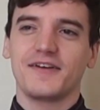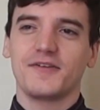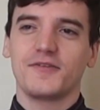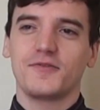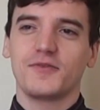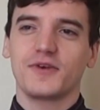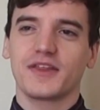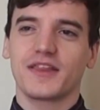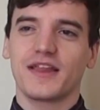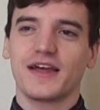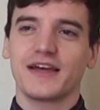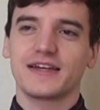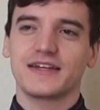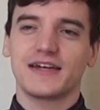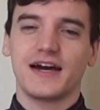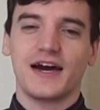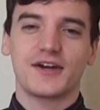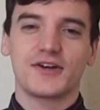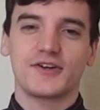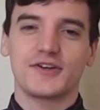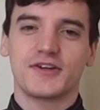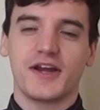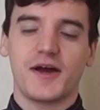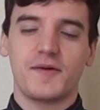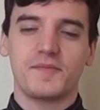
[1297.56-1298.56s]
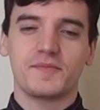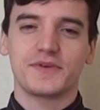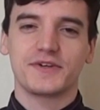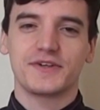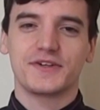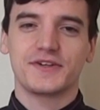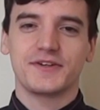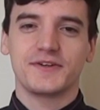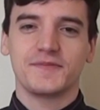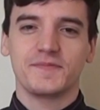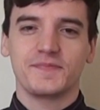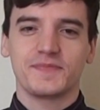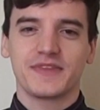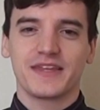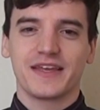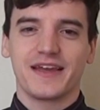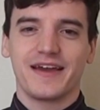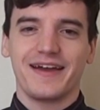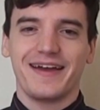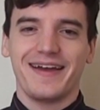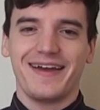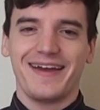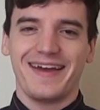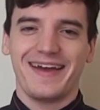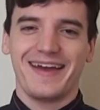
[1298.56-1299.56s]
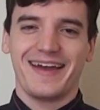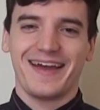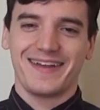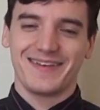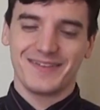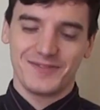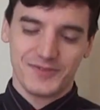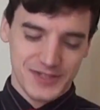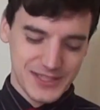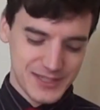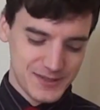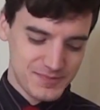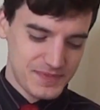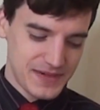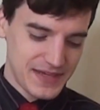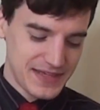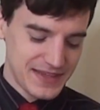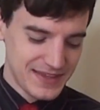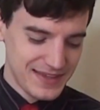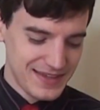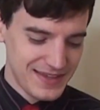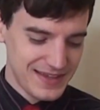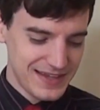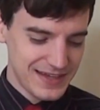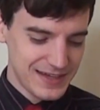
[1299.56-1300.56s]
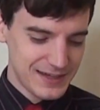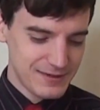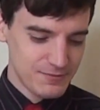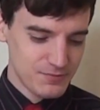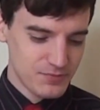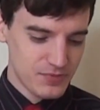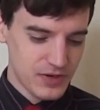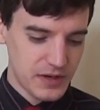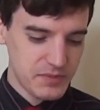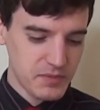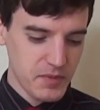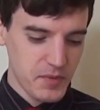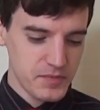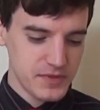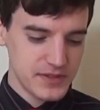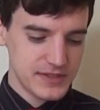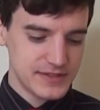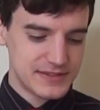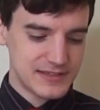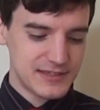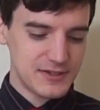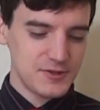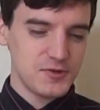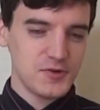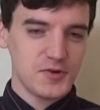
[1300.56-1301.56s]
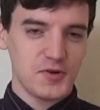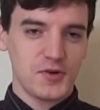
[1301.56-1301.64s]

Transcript: we like got her number, and we spent like probably 2